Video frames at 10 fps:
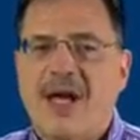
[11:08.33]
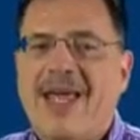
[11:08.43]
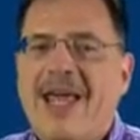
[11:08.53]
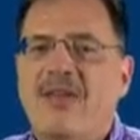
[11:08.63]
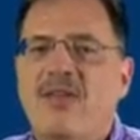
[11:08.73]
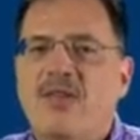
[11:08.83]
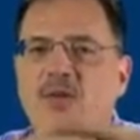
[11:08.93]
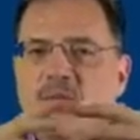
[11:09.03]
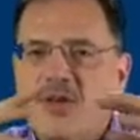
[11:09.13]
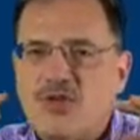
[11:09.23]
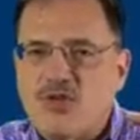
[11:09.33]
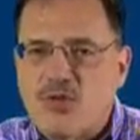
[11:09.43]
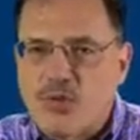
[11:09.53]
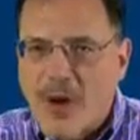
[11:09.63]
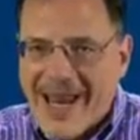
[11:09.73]
again, the
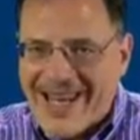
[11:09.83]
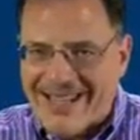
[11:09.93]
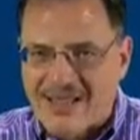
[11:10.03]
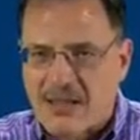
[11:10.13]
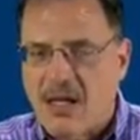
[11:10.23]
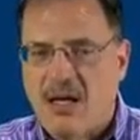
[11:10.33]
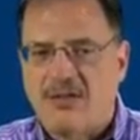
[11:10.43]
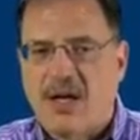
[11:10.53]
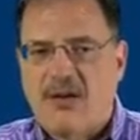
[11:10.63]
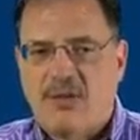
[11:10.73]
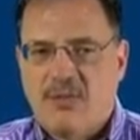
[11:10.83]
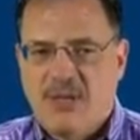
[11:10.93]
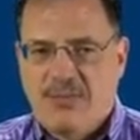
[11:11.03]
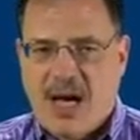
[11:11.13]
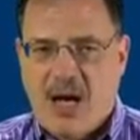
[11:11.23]
restraint of
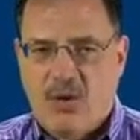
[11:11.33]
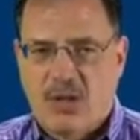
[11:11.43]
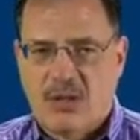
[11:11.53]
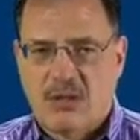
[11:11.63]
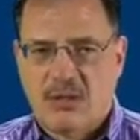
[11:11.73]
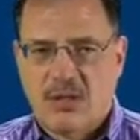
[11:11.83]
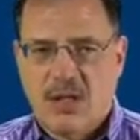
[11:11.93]
government power